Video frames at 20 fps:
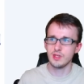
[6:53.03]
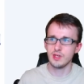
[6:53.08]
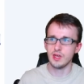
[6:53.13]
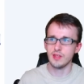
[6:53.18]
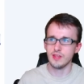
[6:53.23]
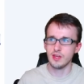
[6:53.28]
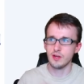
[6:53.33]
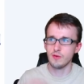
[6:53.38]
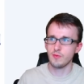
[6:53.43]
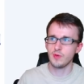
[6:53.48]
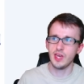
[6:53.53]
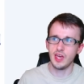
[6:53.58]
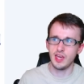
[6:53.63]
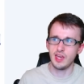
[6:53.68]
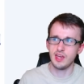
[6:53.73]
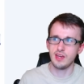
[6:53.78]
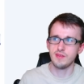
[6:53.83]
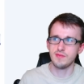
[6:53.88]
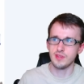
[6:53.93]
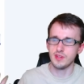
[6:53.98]
And then we
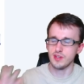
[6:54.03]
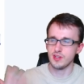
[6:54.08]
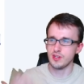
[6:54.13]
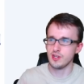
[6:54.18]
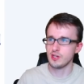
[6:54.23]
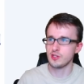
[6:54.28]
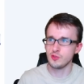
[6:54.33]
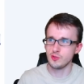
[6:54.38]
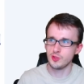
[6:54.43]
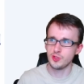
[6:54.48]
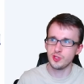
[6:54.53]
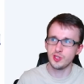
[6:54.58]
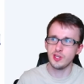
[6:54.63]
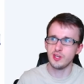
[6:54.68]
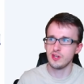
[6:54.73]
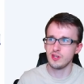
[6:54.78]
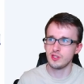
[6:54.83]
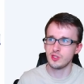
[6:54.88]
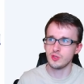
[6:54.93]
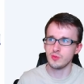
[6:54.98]
have Knuckles
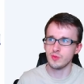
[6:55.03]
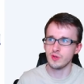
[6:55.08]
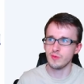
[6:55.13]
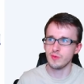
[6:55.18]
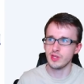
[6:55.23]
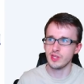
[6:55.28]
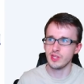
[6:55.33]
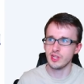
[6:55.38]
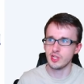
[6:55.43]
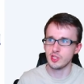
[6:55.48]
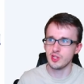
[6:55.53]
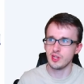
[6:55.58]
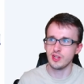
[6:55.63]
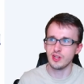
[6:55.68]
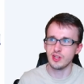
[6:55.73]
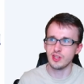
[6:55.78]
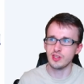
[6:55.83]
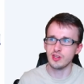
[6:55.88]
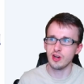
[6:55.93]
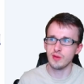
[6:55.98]
here, to where we get
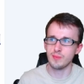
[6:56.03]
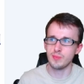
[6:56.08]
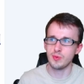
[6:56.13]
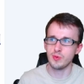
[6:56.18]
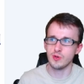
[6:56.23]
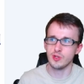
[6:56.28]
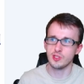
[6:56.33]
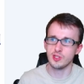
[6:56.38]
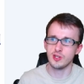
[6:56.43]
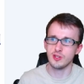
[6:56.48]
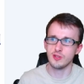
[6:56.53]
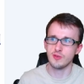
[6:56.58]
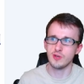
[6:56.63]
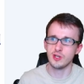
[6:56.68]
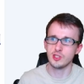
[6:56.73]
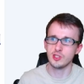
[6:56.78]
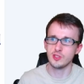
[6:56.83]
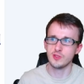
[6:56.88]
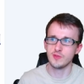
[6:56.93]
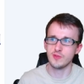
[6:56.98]
extended guard points in all
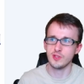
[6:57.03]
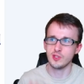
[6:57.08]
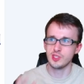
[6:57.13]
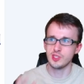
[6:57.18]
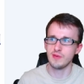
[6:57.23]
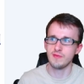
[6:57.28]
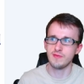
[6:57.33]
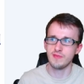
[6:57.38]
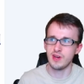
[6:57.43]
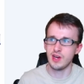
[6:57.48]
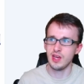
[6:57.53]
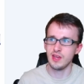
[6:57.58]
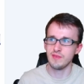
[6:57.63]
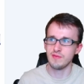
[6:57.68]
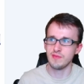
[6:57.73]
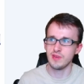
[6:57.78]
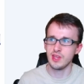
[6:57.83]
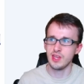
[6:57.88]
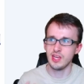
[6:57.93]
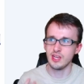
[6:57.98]
directions for the step 5,
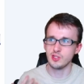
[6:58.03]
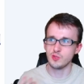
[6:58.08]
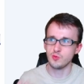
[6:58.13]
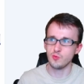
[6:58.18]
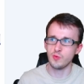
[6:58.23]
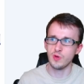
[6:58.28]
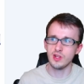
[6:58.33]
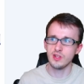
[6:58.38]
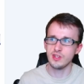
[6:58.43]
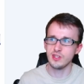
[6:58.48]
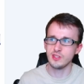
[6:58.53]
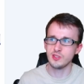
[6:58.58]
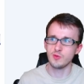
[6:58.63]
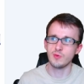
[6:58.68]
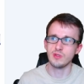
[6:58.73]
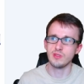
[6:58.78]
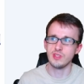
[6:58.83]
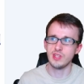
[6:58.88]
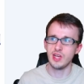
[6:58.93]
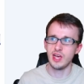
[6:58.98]
as well as a
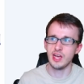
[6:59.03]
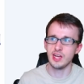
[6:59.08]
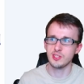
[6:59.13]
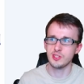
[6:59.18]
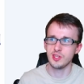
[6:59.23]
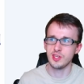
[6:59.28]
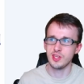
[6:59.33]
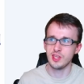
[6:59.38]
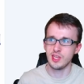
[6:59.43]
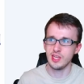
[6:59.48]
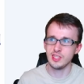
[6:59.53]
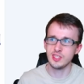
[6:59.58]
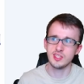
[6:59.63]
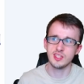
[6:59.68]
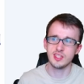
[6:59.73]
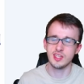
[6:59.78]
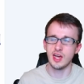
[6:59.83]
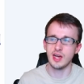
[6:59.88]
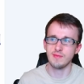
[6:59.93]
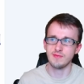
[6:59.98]
relaxed hit
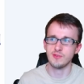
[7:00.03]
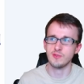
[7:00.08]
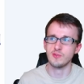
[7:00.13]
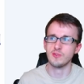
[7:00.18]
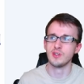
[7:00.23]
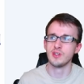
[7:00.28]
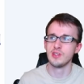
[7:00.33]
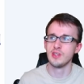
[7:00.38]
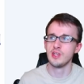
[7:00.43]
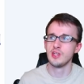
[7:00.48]
stop for it.